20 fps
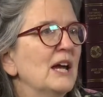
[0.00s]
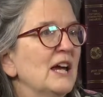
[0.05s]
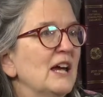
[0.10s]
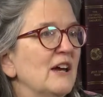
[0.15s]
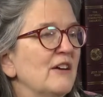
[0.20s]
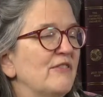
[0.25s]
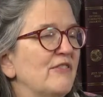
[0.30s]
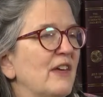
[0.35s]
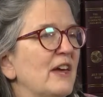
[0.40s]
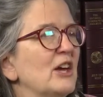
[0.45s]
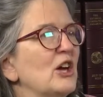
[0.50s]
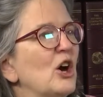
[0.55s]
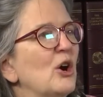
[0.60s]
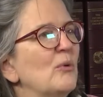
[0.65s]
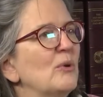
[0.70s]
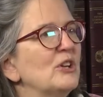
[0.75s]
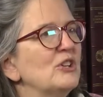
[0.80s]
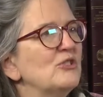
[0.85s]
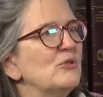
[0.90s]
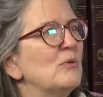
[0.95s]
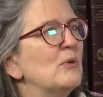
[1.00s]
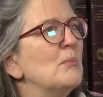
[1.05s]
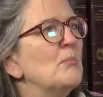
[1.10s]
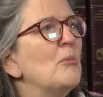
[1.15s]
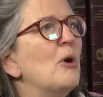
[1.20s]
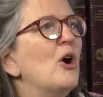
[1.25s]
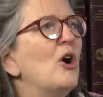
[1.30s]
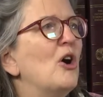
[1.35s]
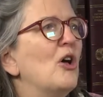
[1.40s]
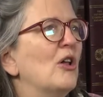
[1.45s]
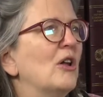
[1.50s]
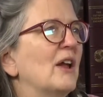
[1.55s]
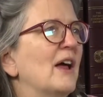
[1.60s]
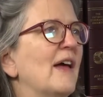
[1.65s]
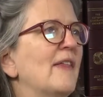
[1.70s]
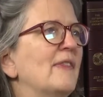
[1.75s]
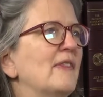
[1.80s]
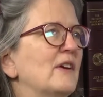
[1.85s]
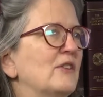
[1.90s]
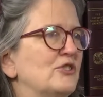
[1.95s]
if they go into a mall
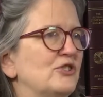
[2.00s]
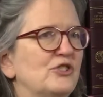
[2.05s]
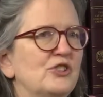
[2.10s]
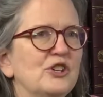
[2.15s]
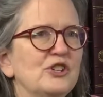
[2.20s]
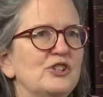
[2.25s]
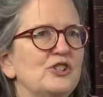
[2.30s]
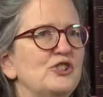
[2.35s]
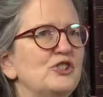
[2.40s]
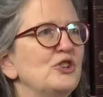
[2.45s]
and there's just